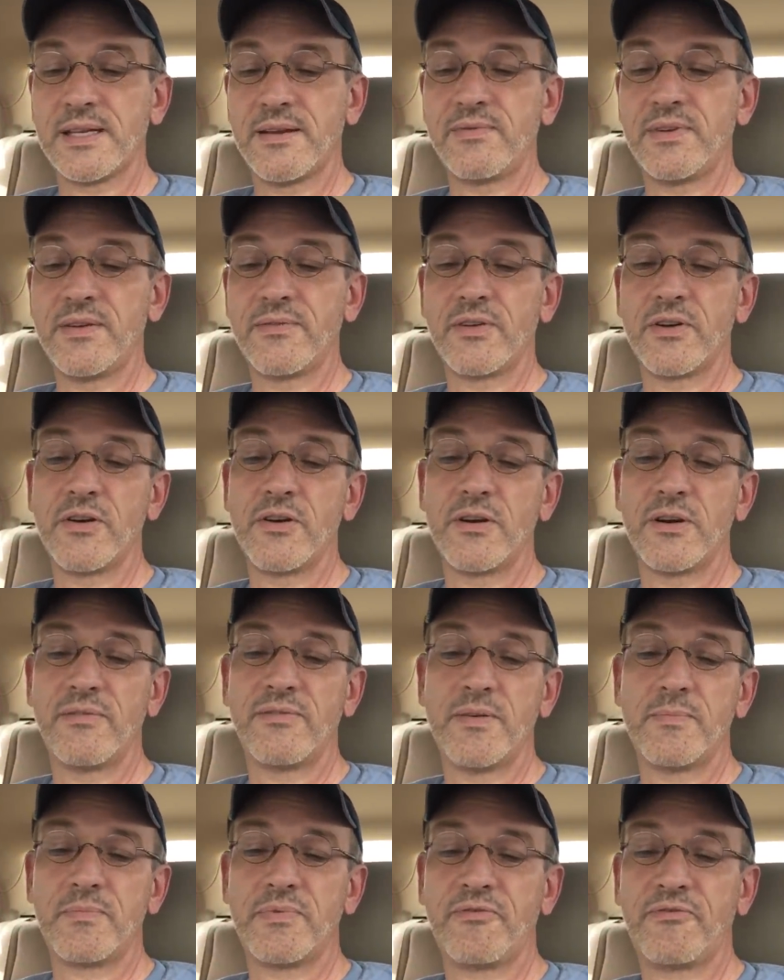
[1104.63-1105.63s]
I've never heard
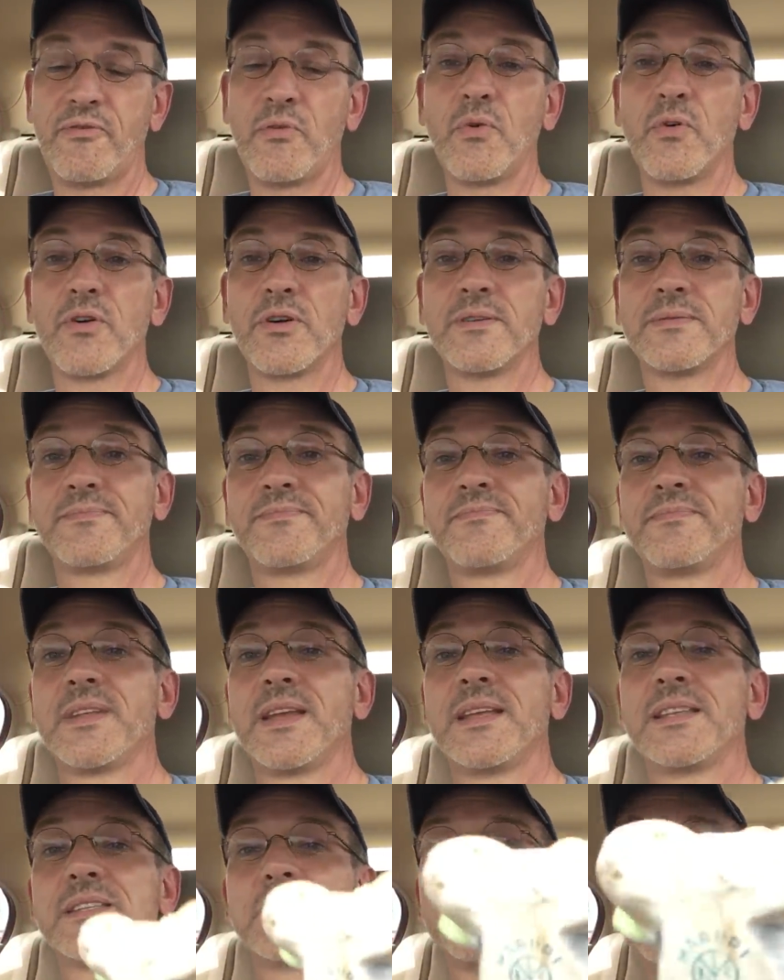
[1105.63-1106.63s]
of it before.
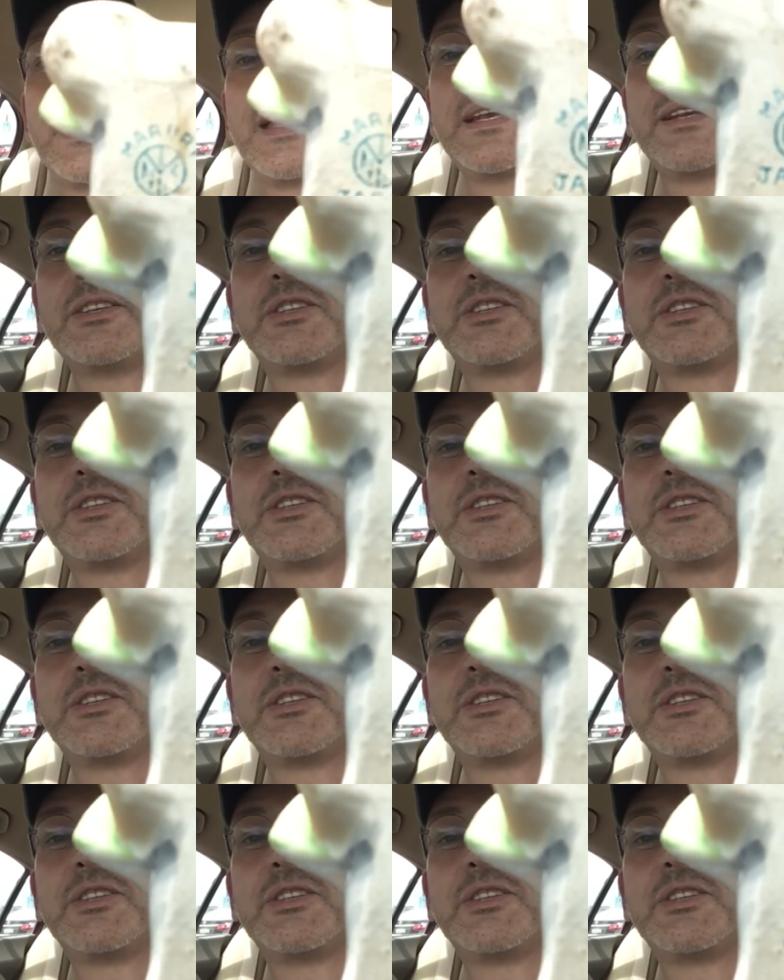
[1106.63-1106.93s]
It's made